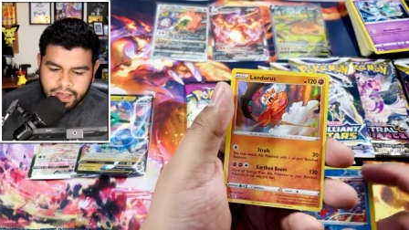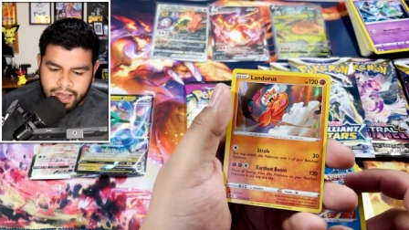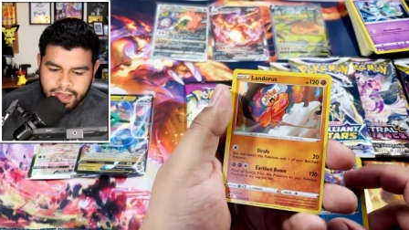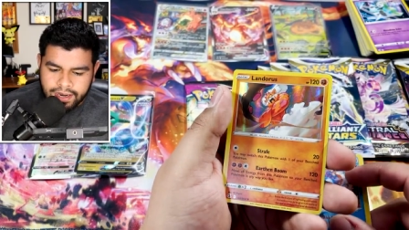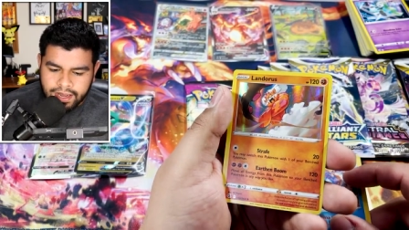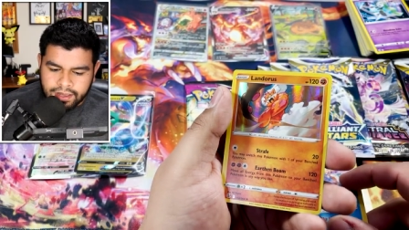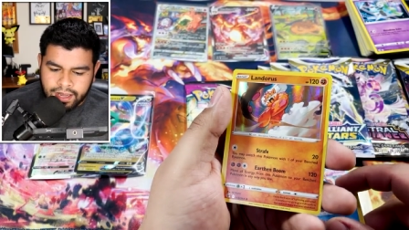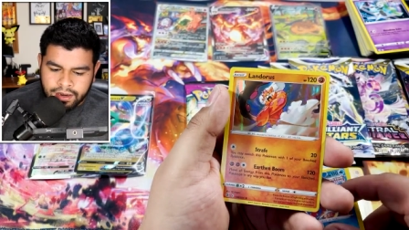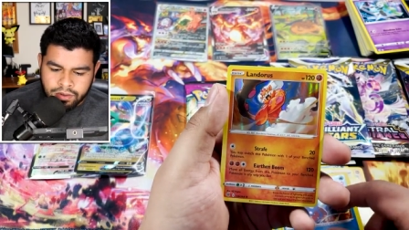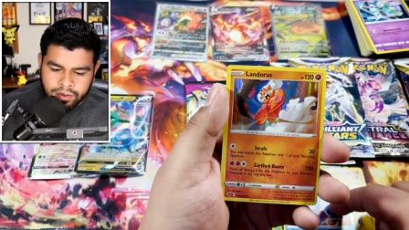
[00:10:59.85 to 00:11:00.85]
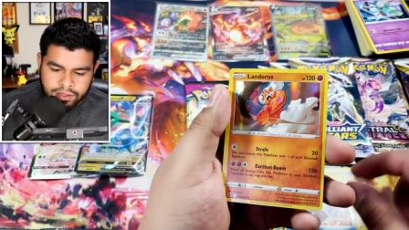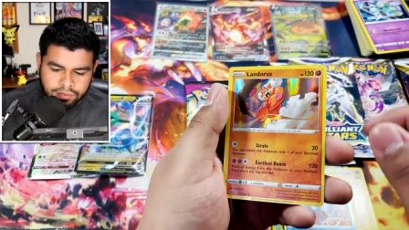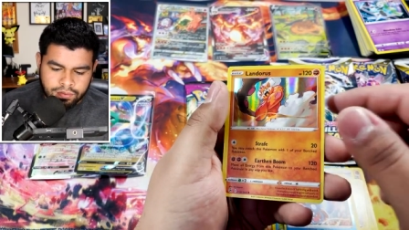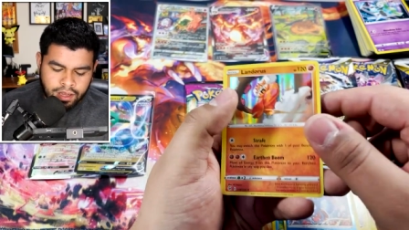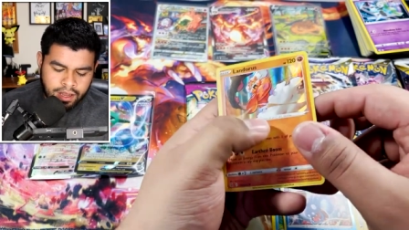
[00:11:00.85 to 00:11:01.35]
and a Landorus
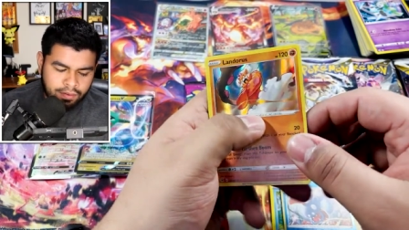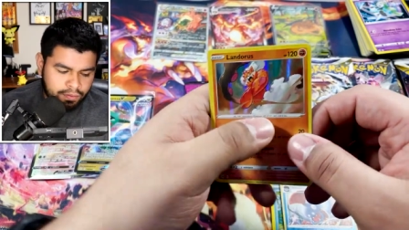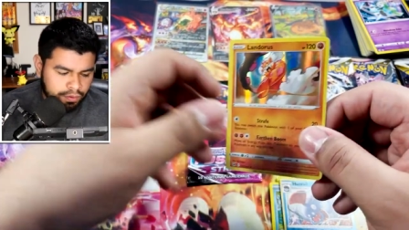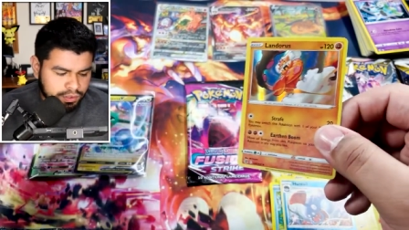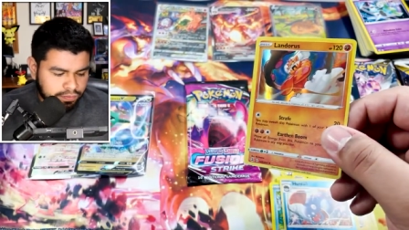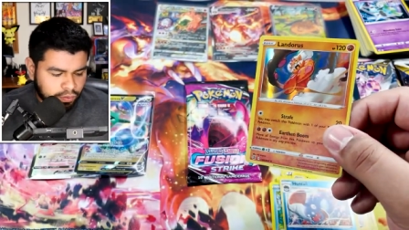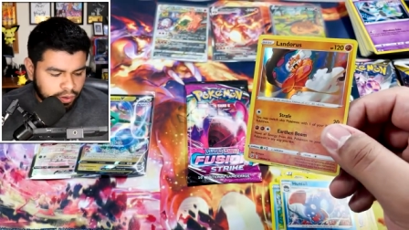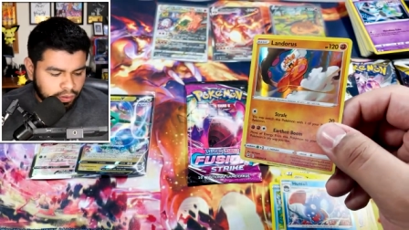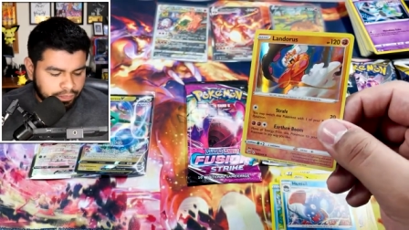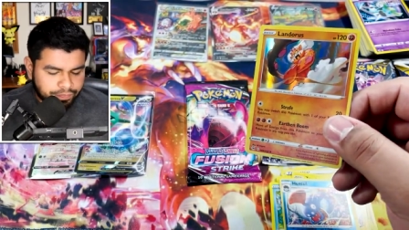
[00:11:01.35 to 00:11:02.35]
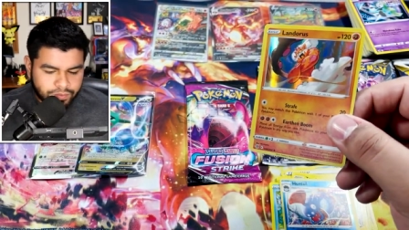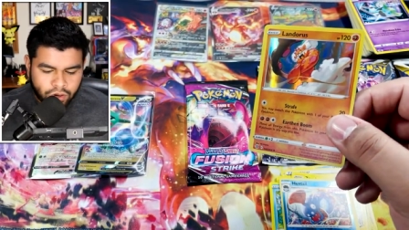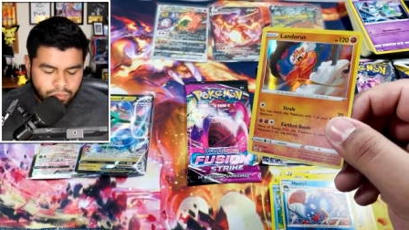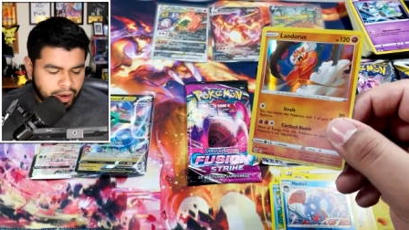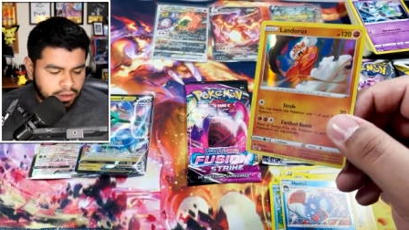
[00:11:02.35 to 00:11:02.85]
reverse foil,
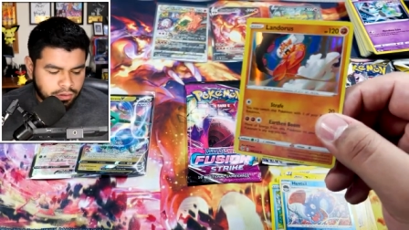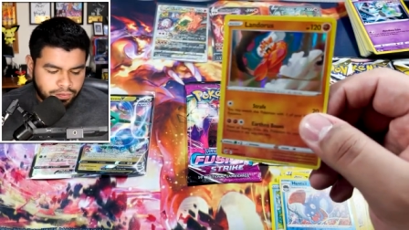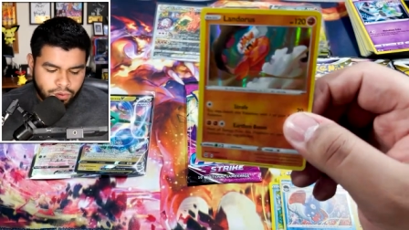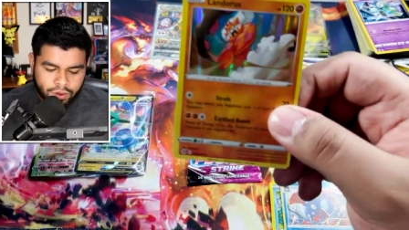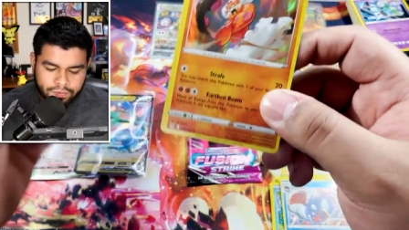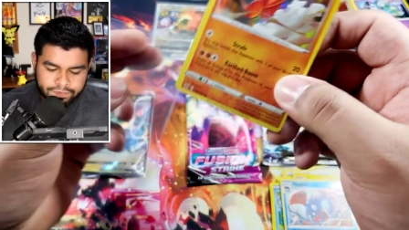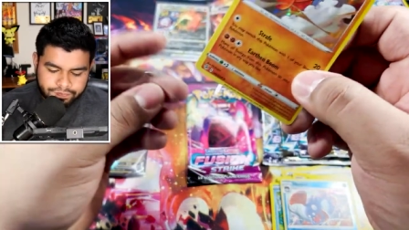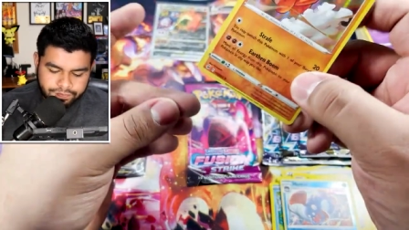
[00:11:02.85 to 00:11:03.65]
or regular foil.